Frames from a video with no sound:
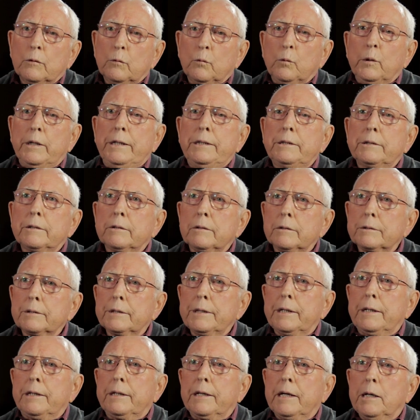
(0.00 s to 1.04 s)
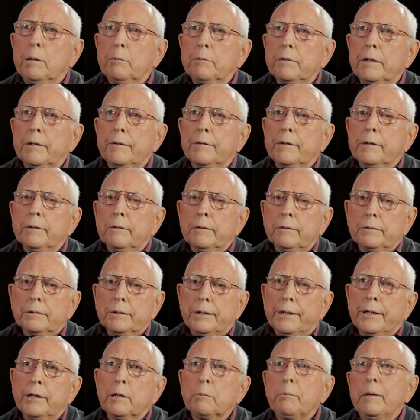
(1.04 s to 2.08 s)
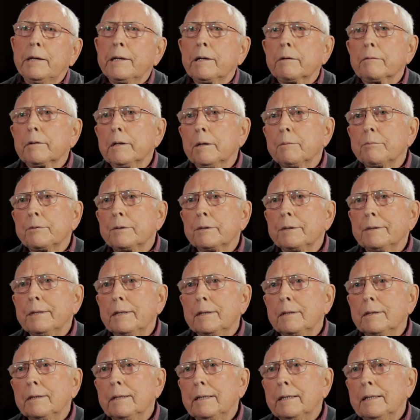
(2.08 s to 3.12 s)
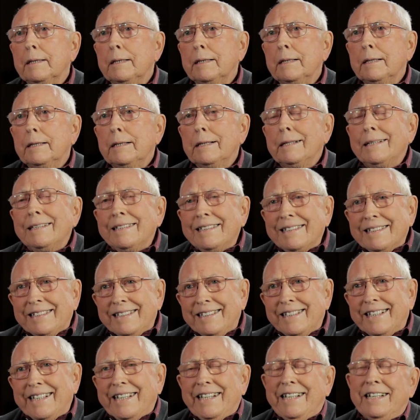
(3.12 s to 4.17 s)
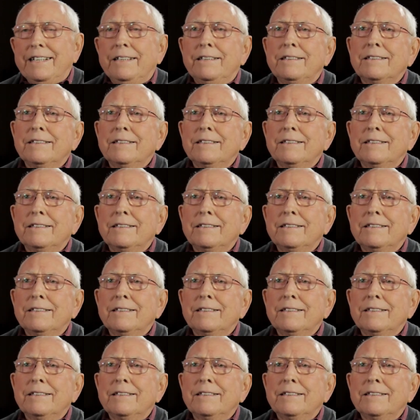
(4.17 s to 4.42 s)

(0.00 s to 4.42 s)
regional seed company that was near bankruptcy, and needed